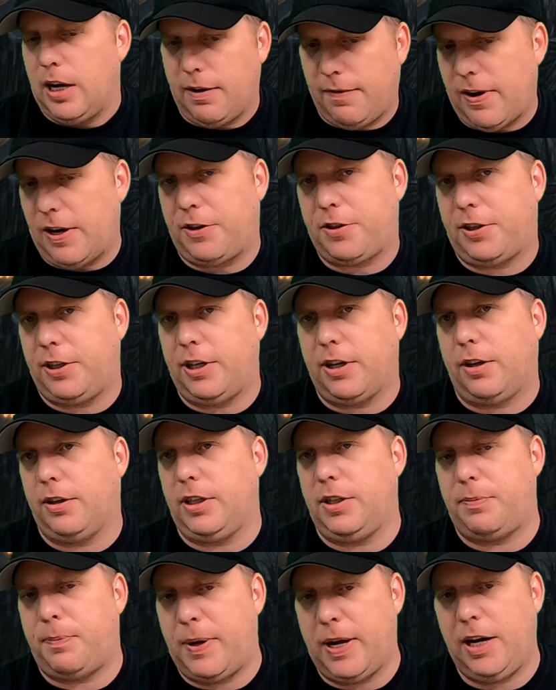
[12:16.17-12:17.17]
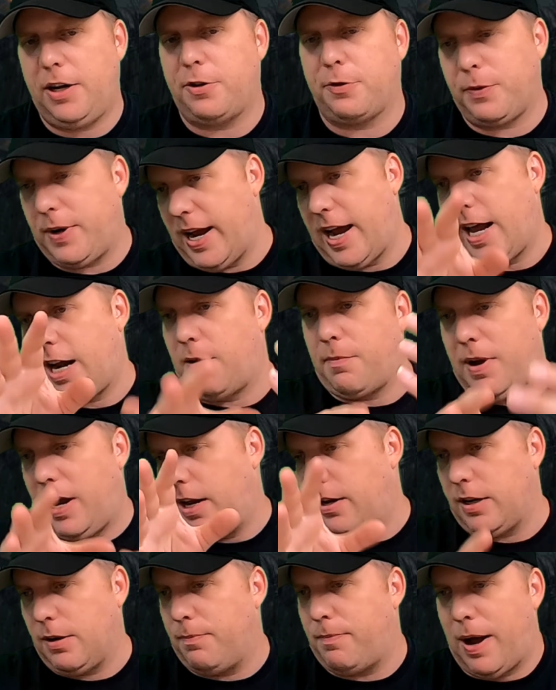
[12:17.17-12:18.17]
eventually all these pigs
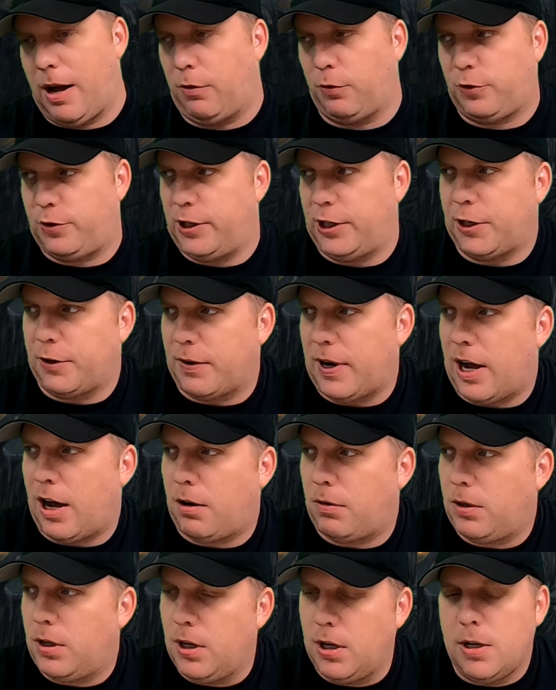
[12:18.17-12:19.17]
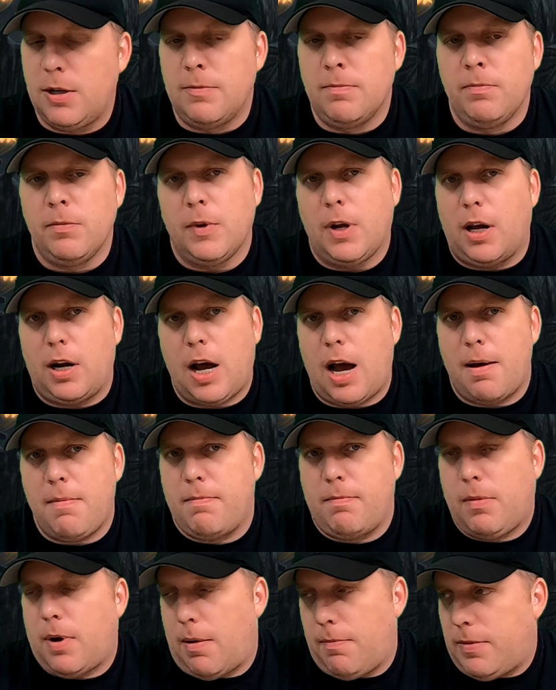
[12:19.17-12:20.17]
reanimate and they're bouncing around. And
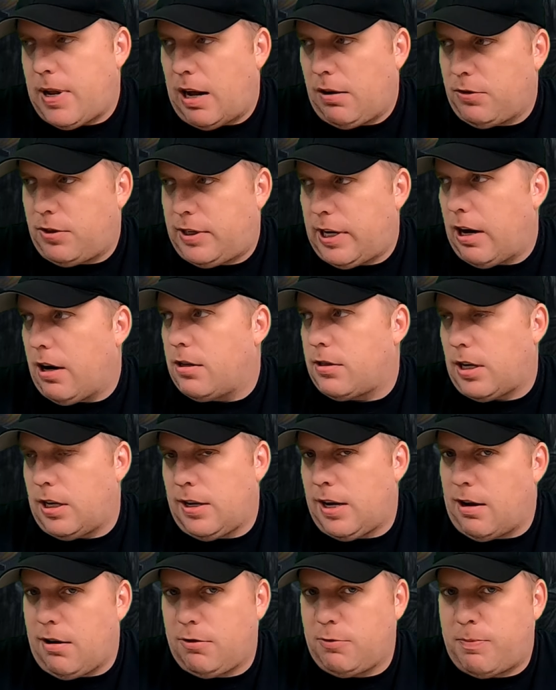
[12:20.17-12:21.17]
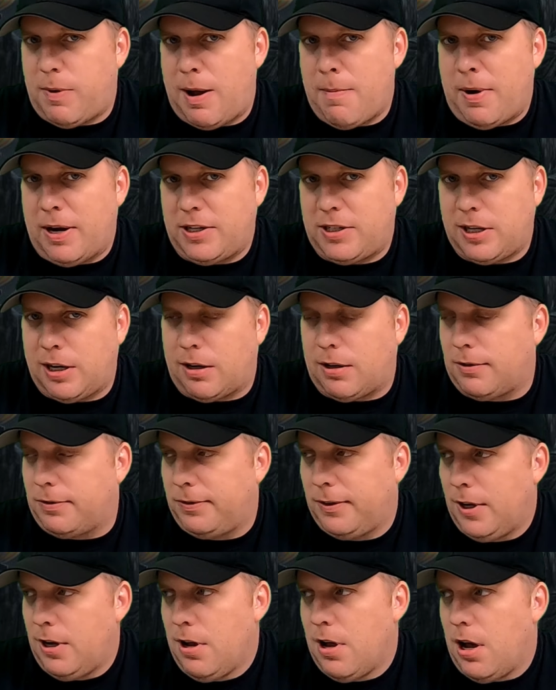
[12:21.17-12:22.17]
I'm I'm downstairs in the house by
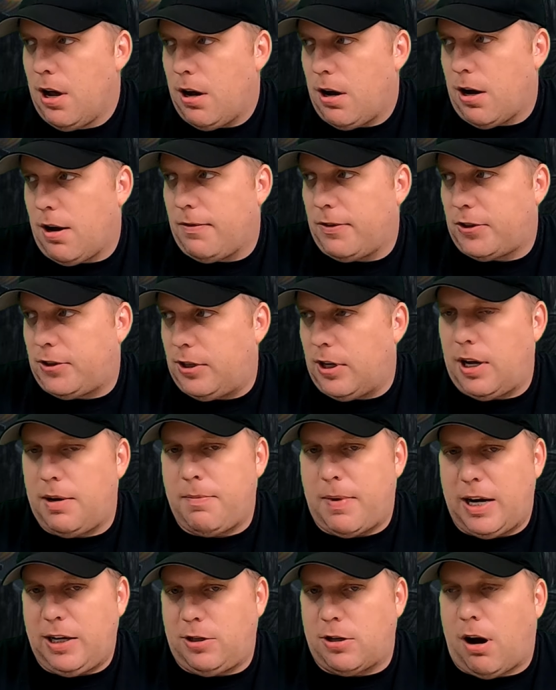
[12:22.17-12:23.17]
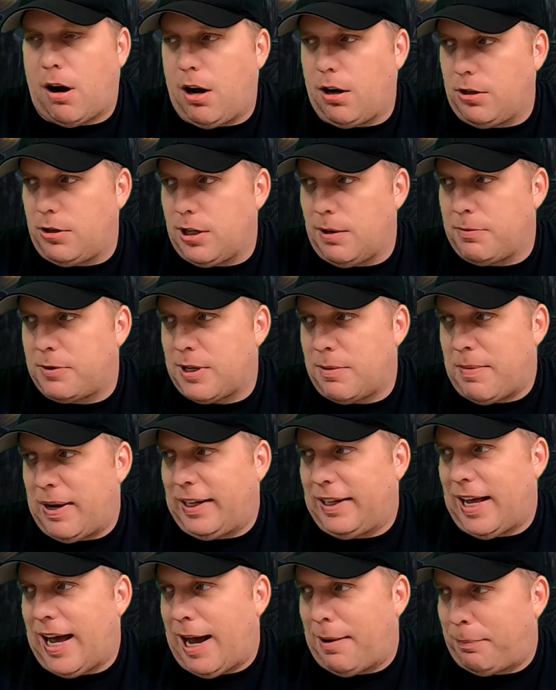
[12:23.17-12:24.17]
myself. All of a sudden, my dog jumps on
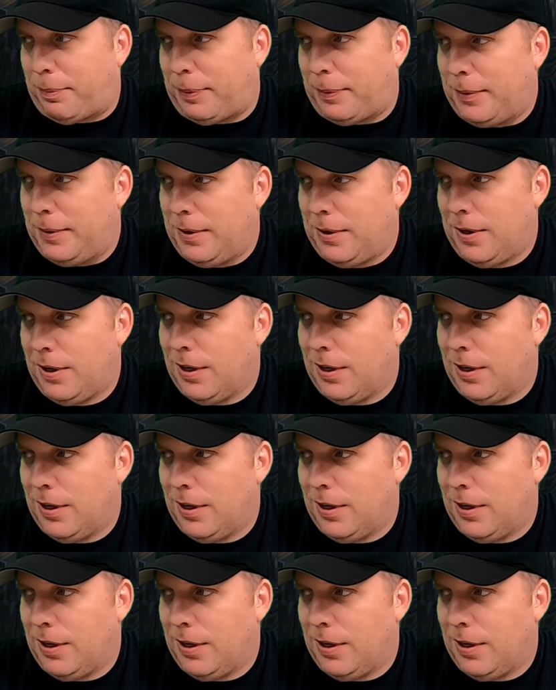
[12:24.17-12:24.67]
my lap.